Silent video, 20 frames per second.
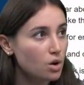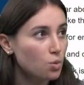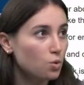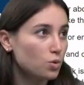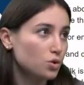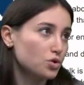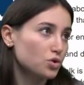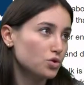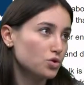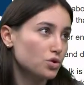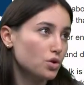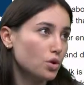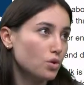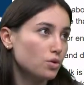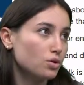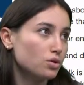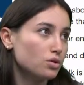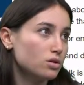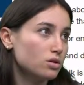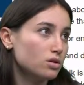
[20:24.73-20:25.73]
we're just
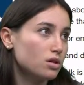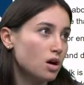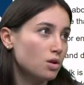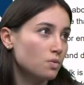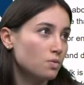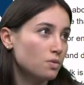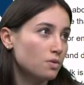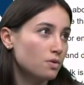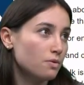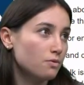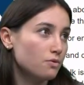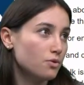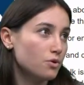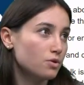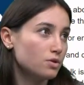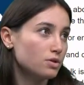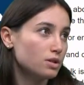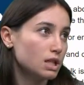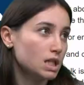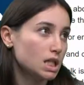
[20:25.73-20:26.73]
going to start with the
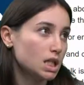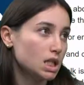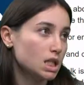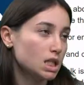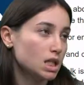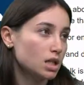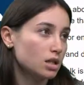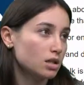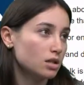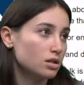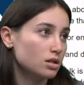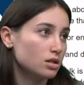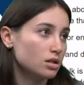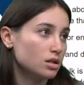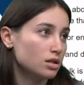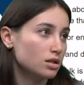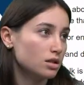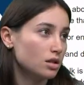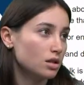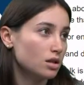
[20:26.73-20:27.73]
first 6
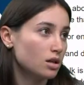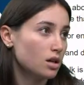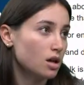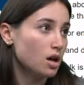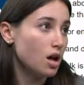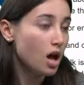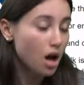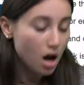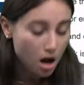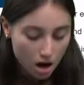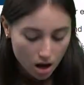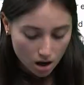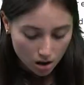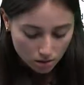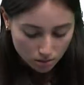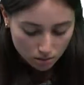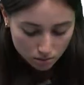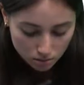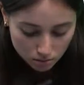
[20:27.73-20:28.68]
sentences. Ah,